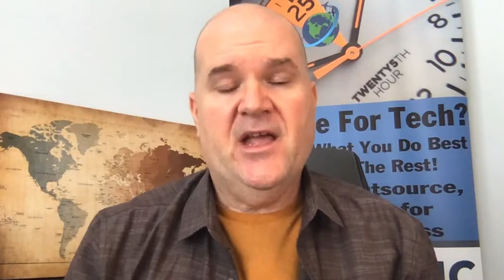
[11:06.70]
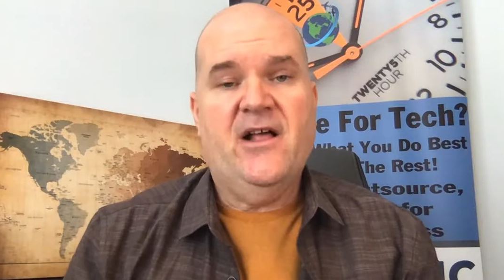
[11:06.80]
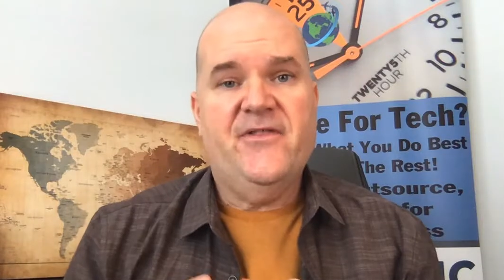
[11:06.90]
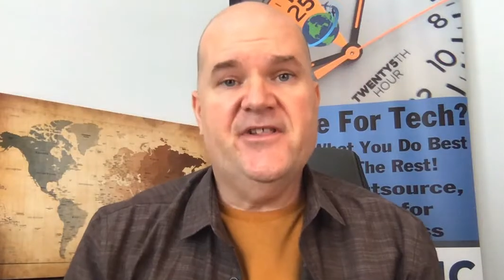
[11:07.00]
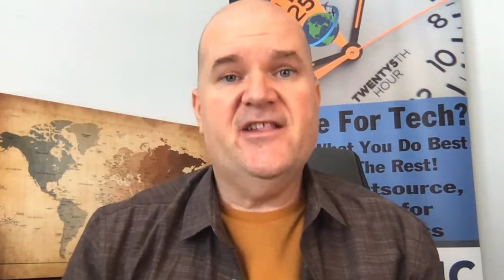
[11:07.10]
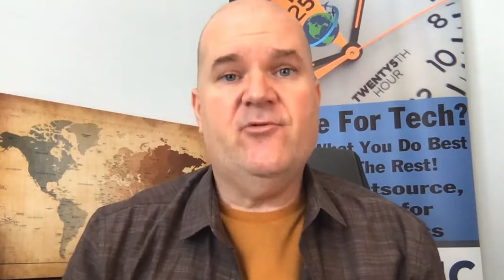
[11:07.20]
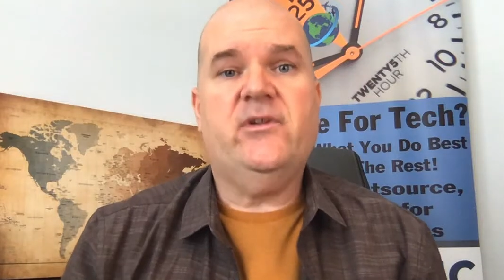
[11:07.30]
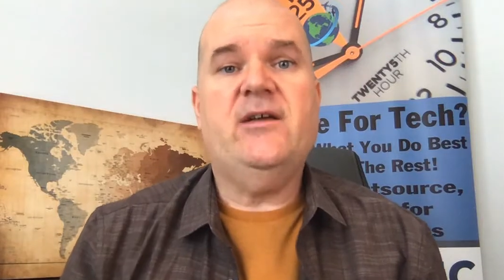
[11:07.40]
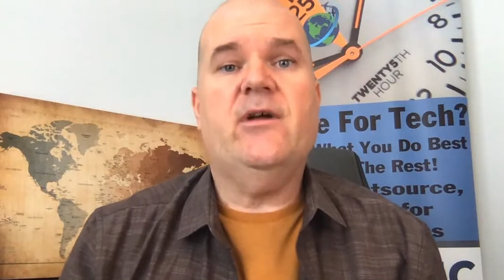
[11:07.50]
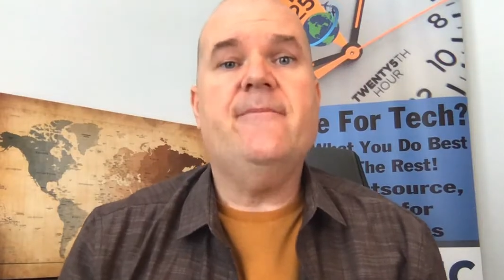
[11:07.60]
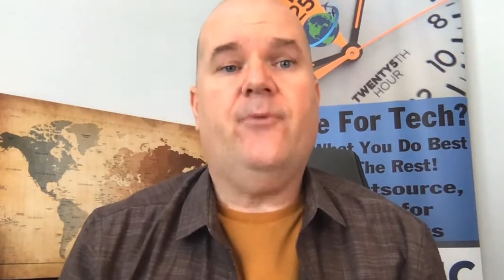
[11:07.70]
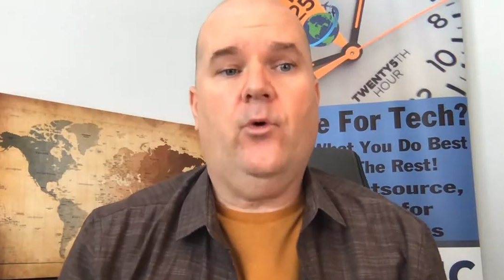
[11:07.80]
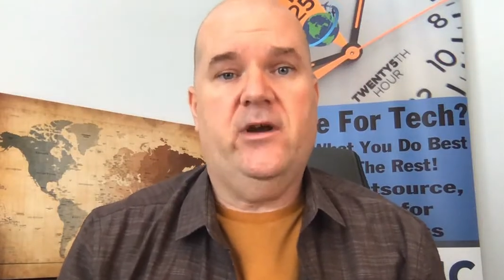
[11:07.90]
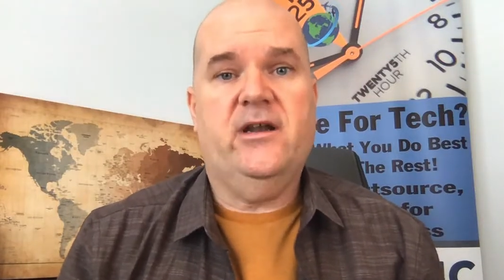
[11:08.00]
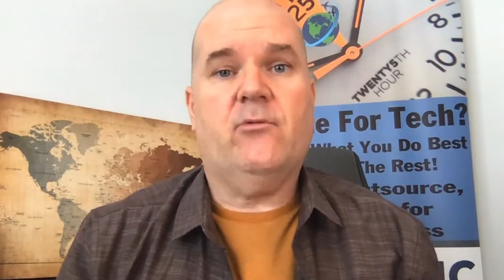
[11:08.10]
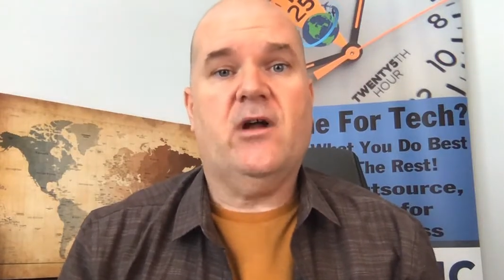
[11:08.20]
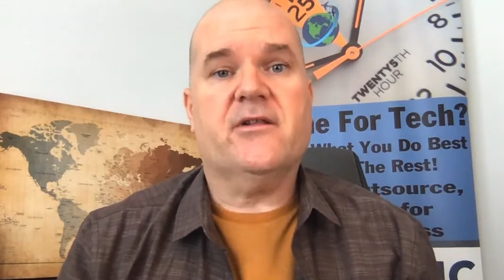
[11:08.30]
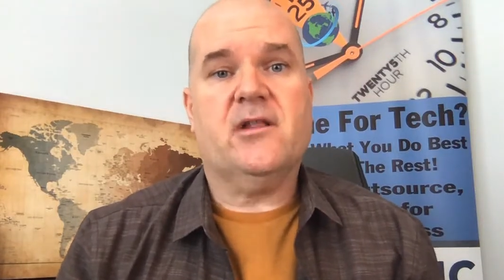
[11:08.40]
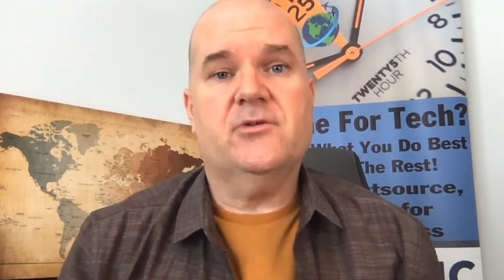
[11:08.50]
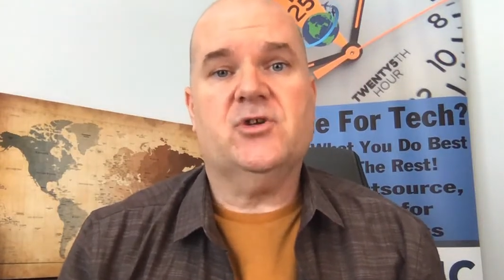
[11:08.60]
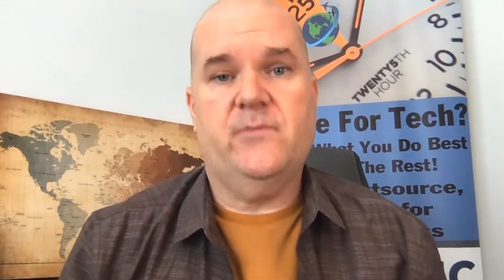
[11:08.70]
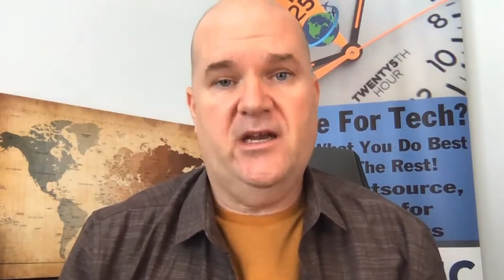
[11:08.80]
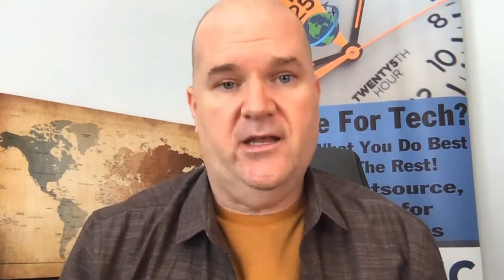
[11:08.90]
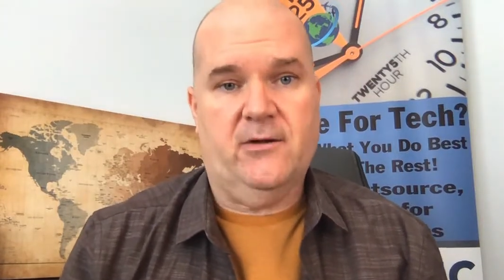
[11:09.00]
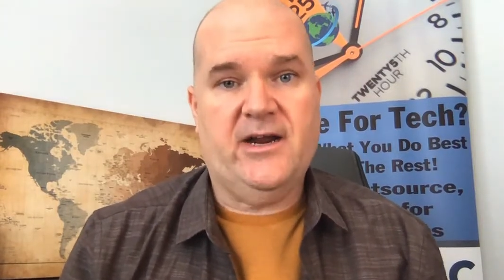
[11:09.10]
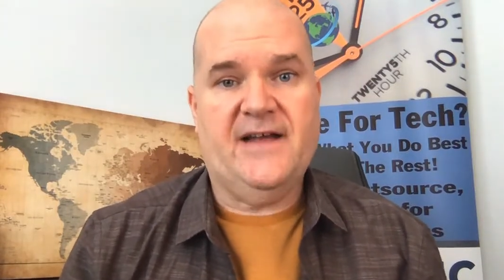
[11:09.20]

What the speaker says: This is really important around social media, right?